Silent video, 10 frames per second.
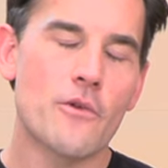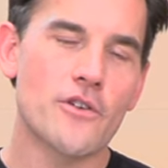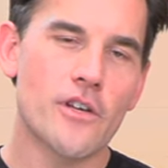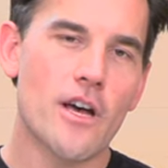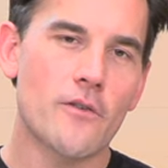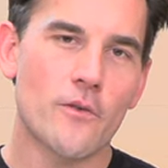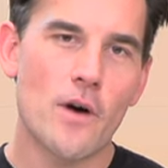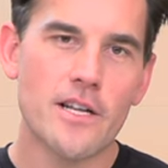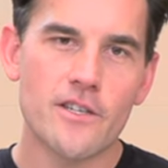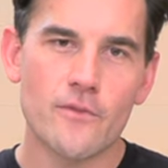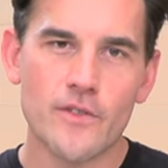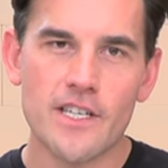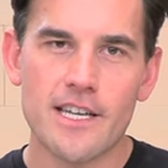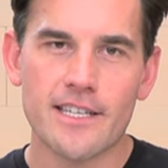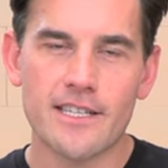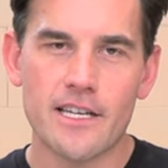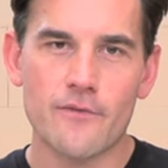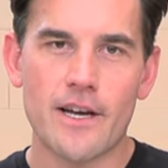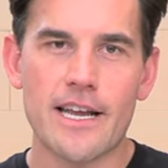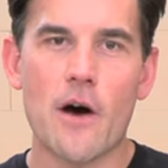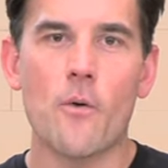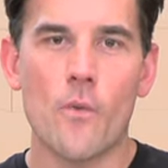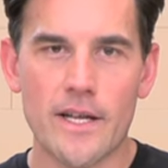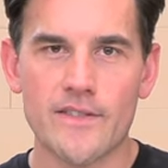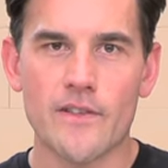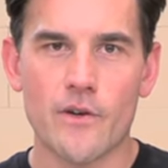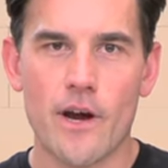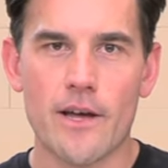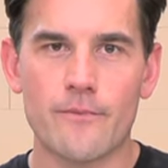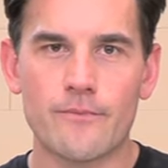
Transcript: Appreciate y'all for watching. We'll see you next time to find out what's in the crate.